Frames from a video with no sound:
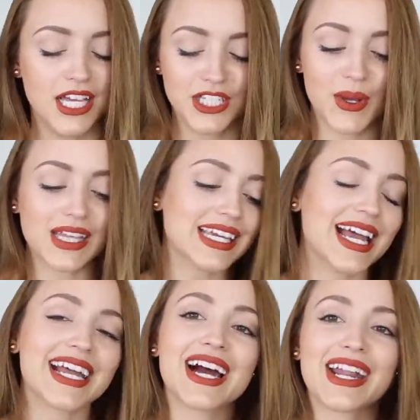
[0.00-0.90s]
So I
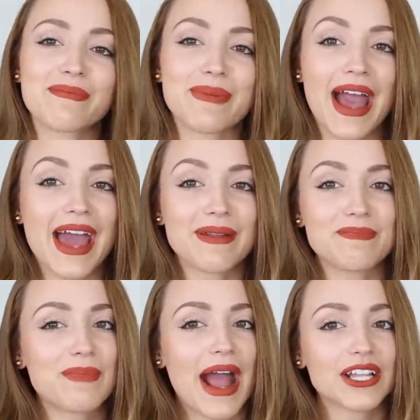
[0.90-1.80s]
think I got a
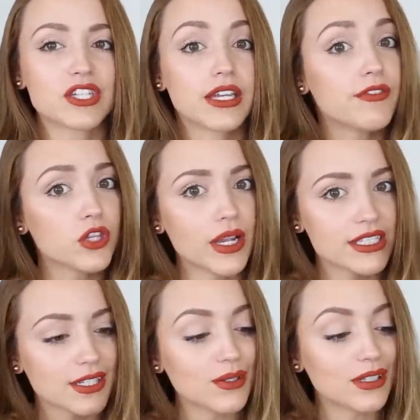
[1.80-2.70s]
bad batch, even though I
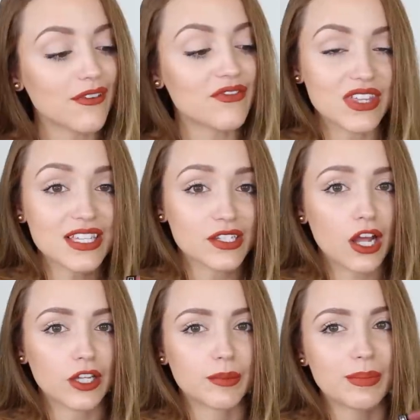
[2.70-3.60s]
still love this
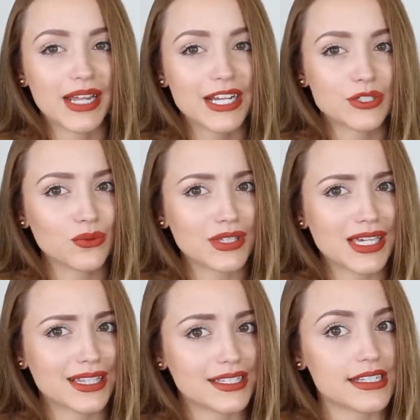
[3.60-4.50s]
color, but I don't
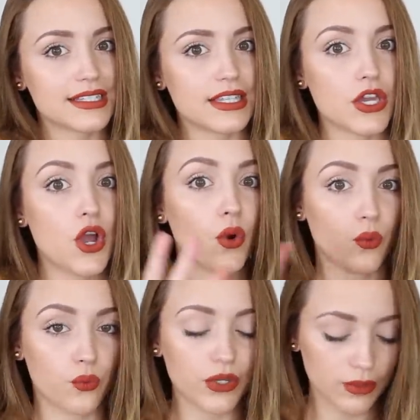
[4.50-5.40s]
think this is the
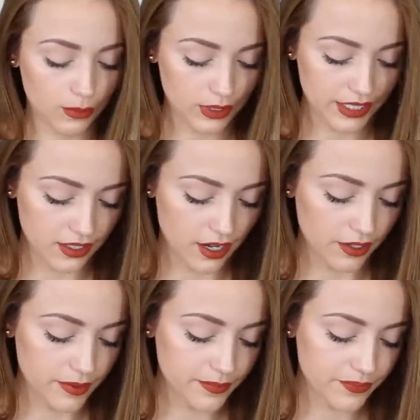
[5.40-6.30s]
real Lolita
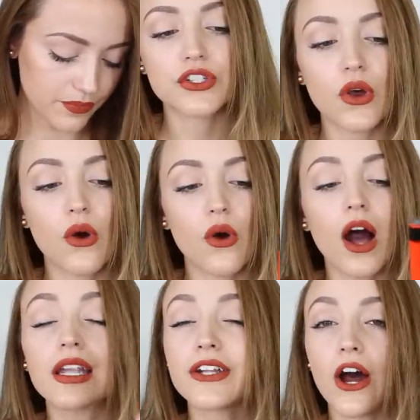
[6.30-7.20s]
color. So
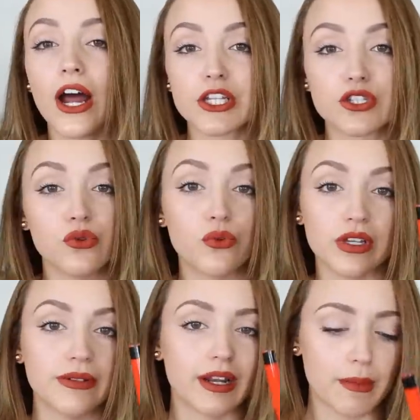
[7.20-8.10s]
all in all, I do
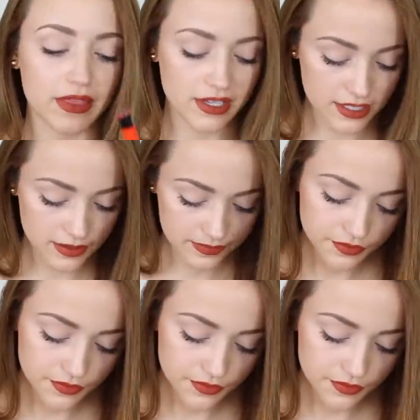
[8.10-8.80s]
really recommend these.